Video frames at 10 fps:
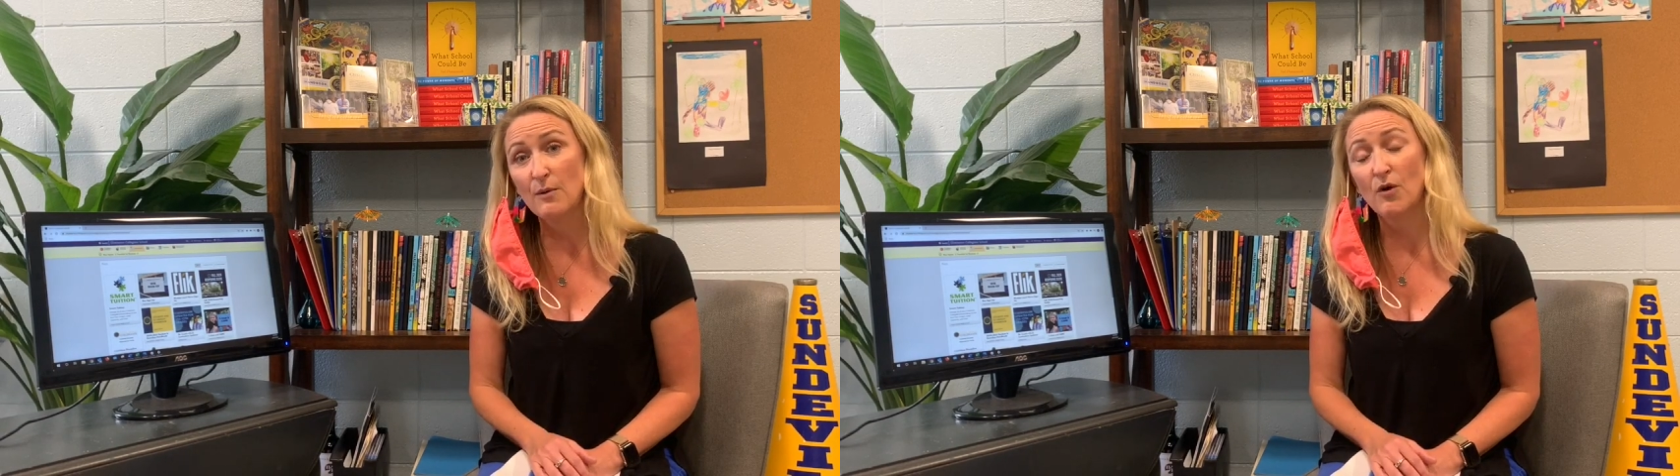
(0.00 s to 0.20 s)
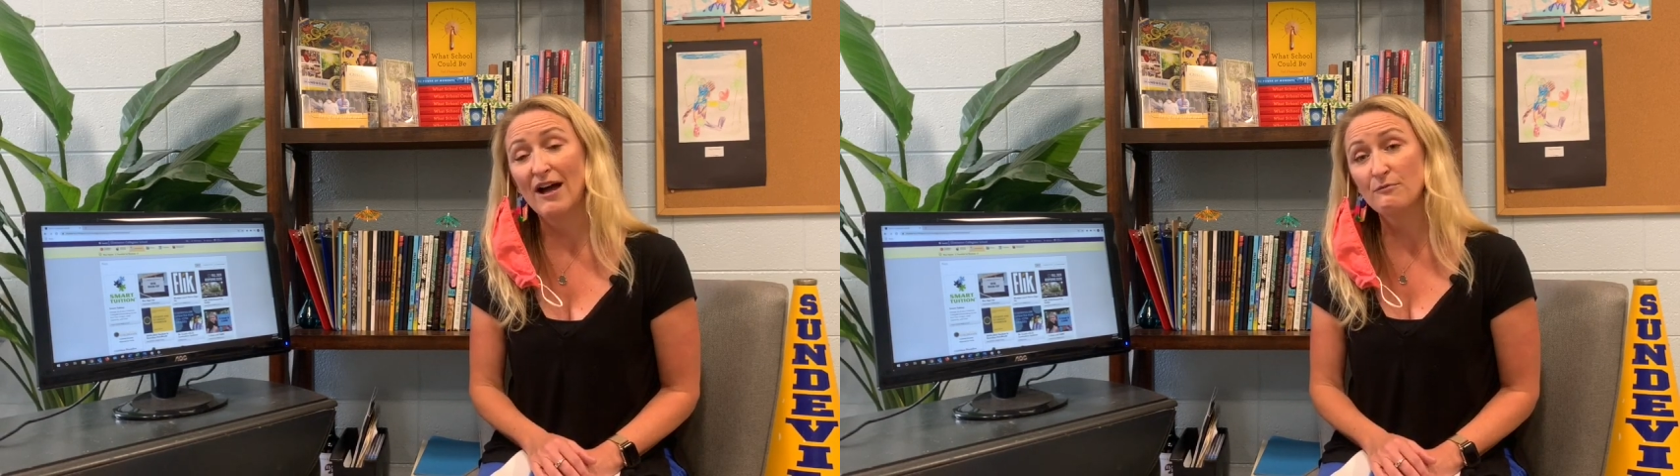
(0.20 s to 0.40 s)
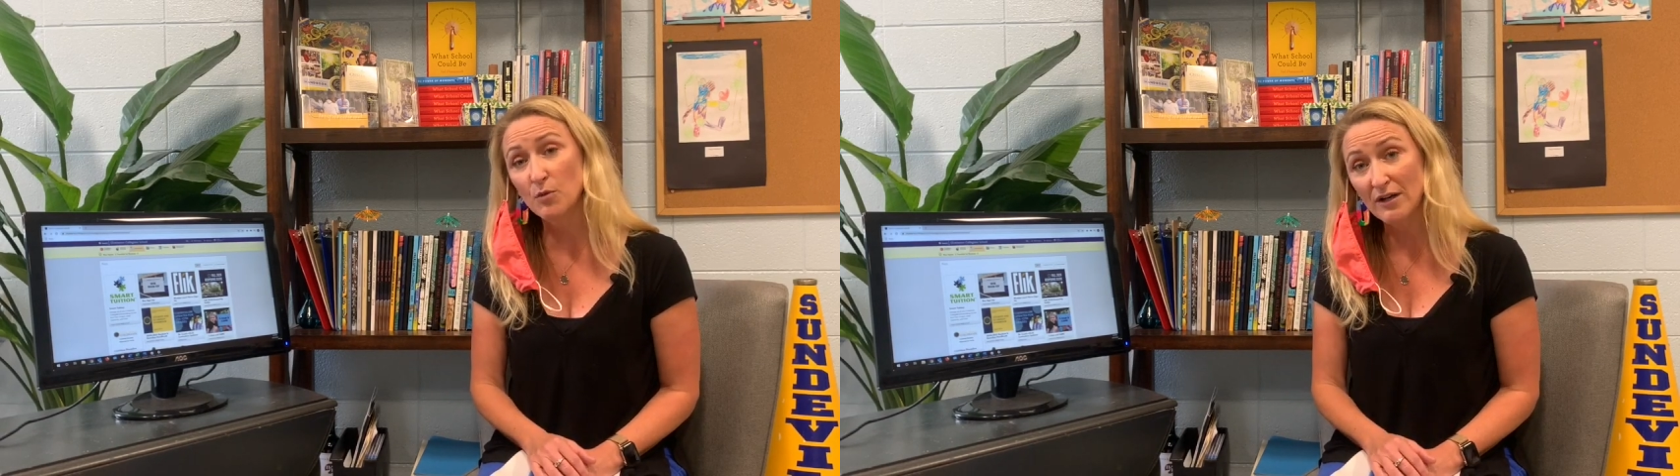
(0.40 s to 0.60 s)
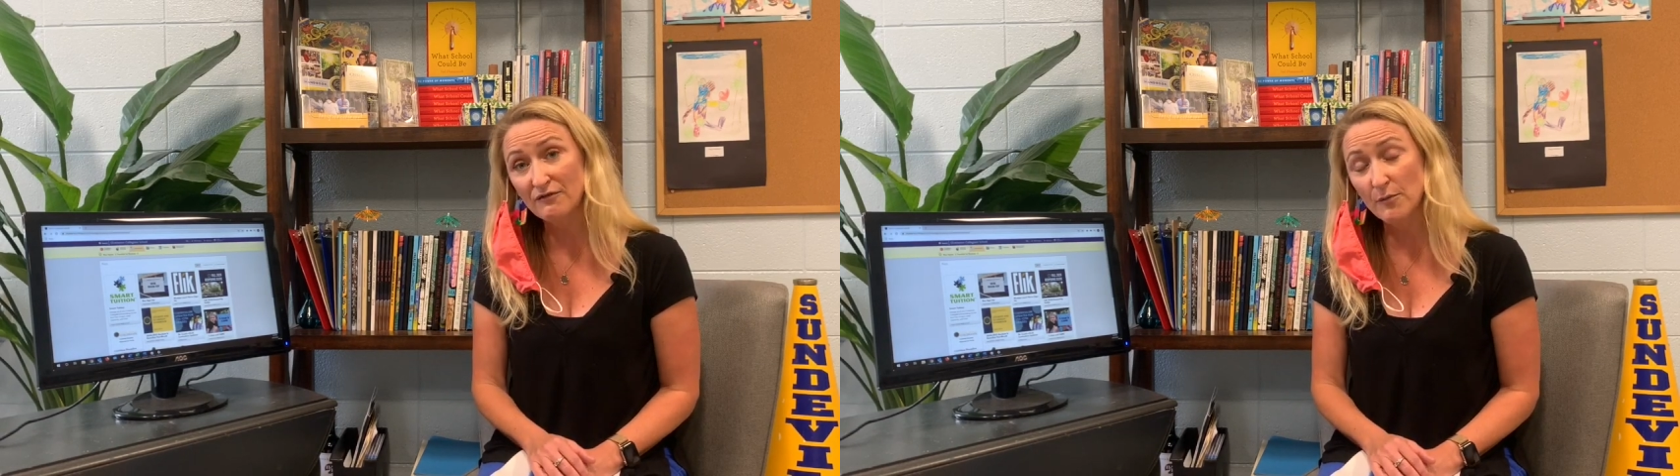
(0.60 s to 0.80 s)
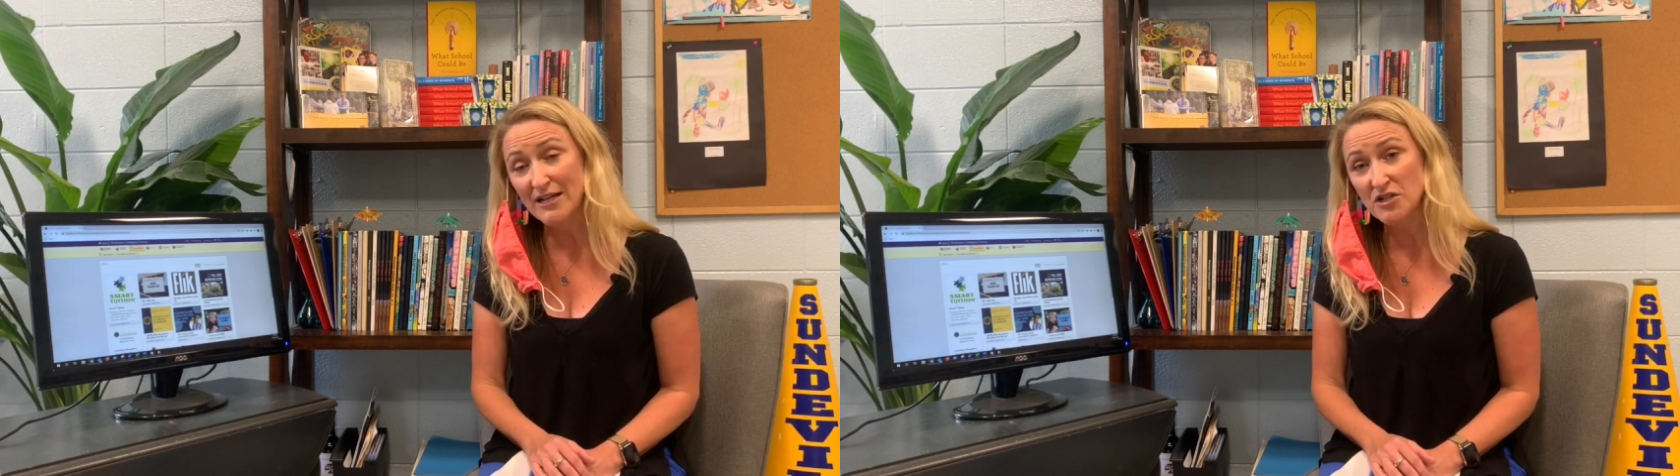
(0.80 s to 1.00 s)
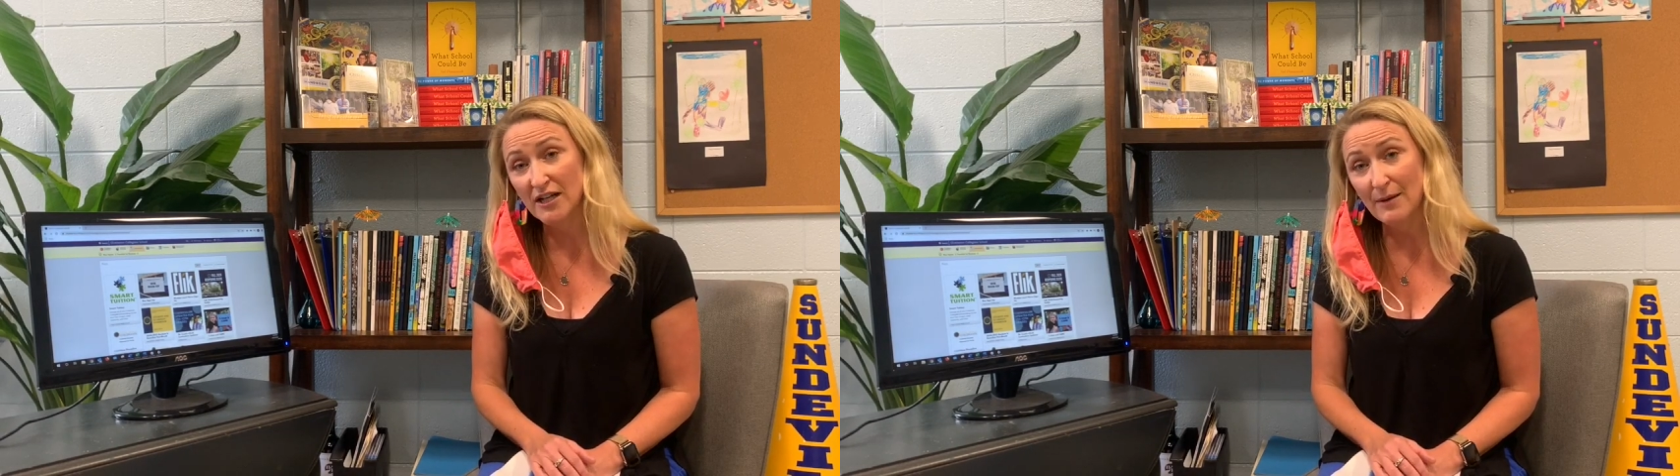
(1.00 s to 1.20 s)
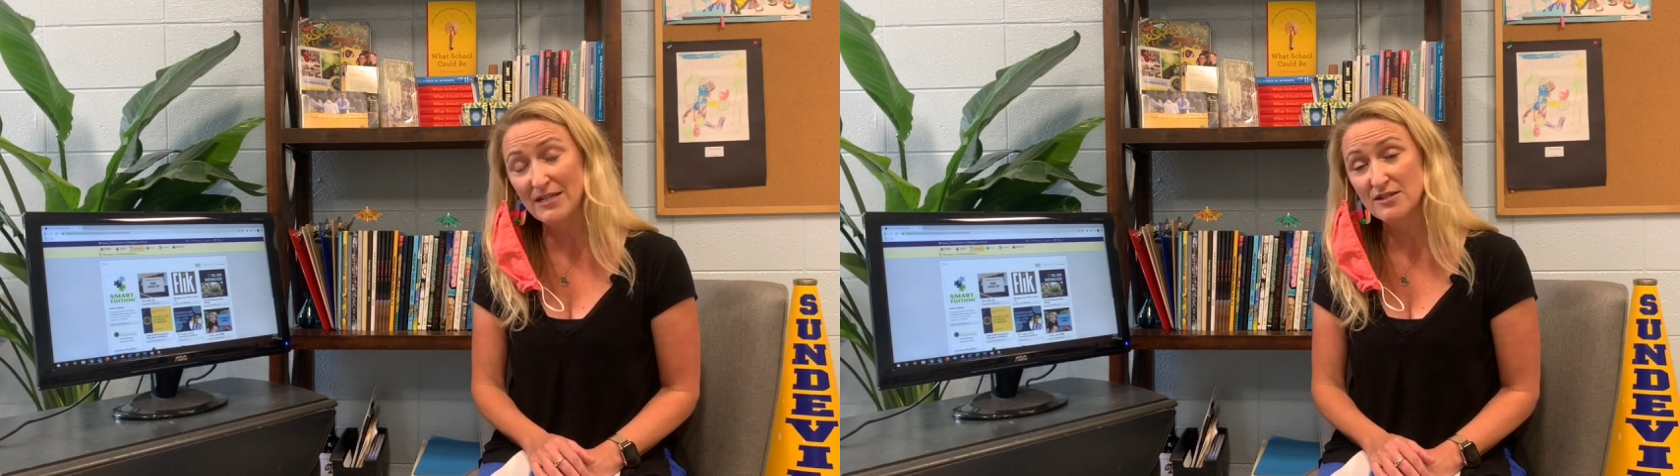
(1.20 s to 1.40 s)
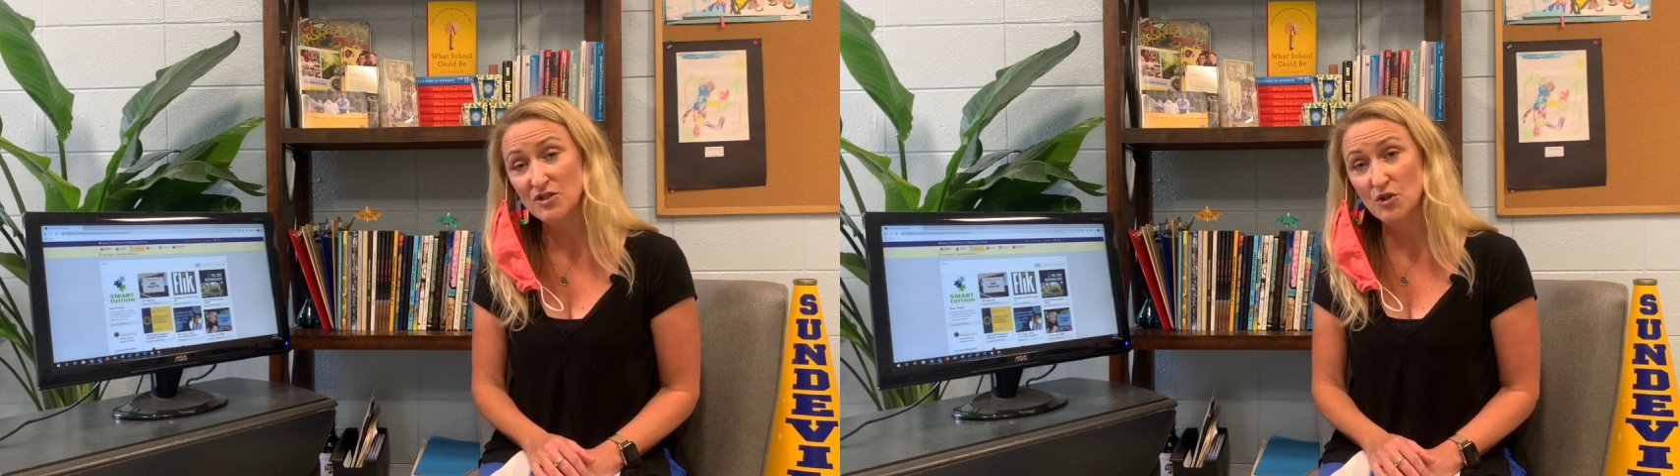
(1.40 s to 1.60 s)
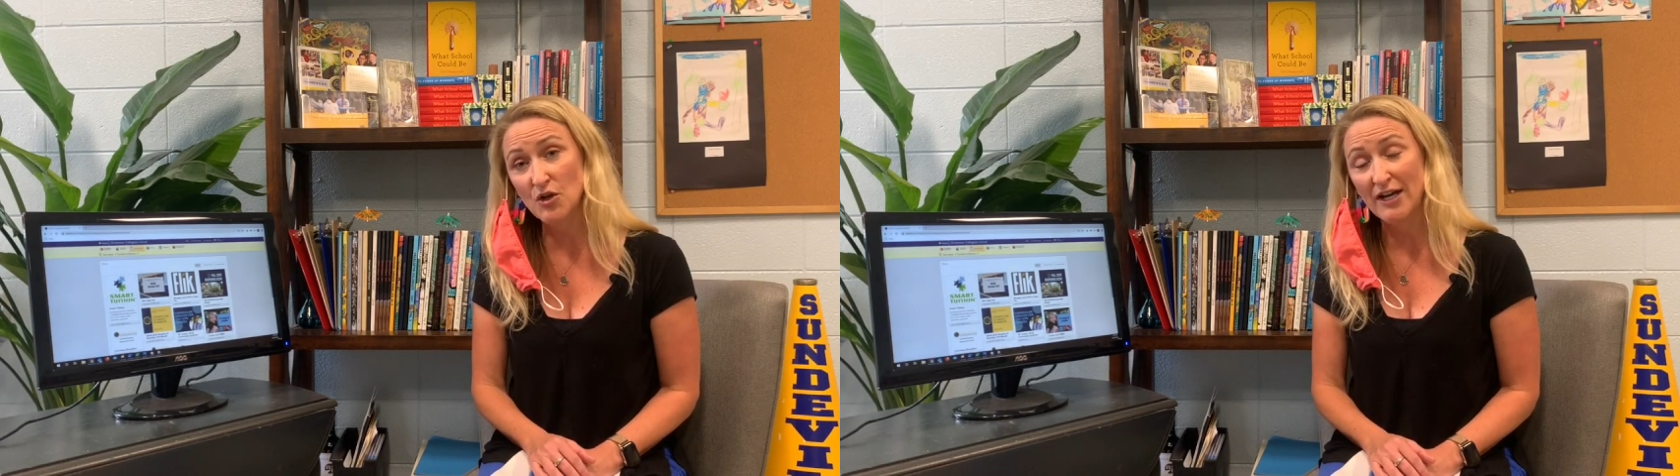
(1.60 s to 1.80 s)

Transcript: and we'll have more information coming soon